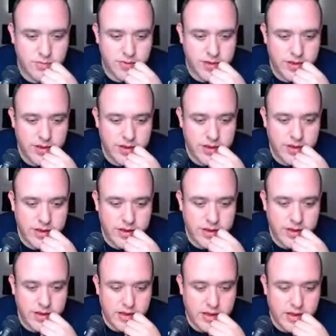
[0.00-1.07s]

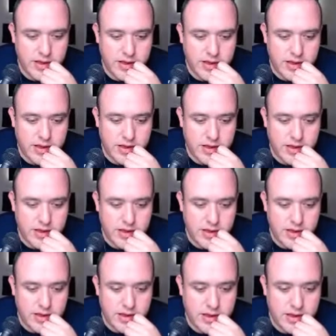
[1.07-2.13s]

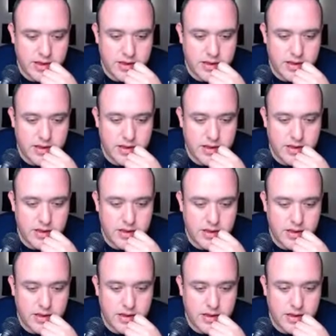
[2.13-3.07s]
(no one is talking)